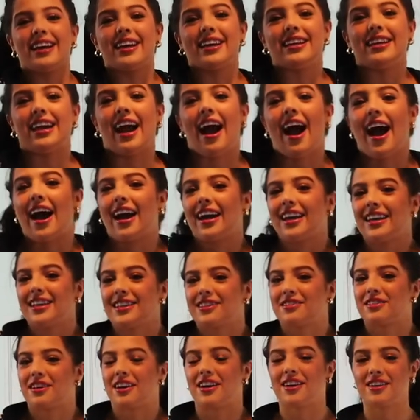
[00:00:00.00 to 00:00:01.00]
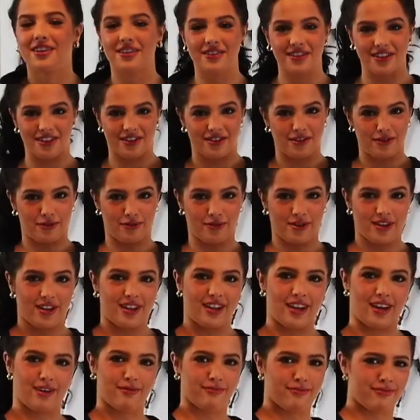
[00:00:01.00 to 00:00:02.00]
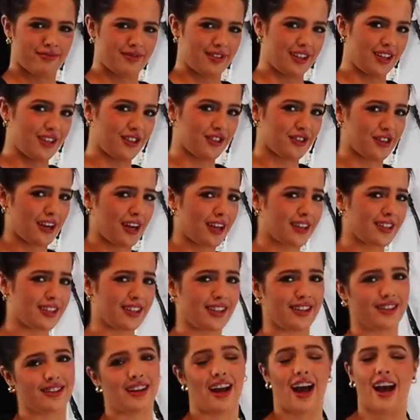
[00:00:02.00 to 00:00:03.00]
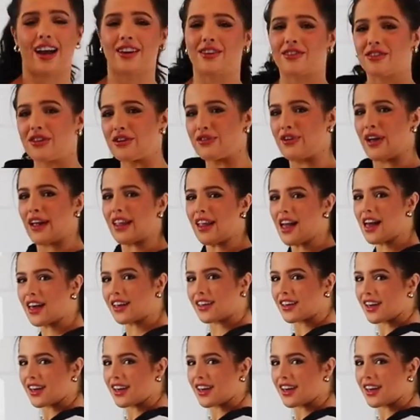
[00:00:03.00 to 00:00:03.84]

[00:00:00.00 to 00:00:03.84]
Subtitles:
Yeah, it's, I don't know, it's one of them, these dresses. I don't know if I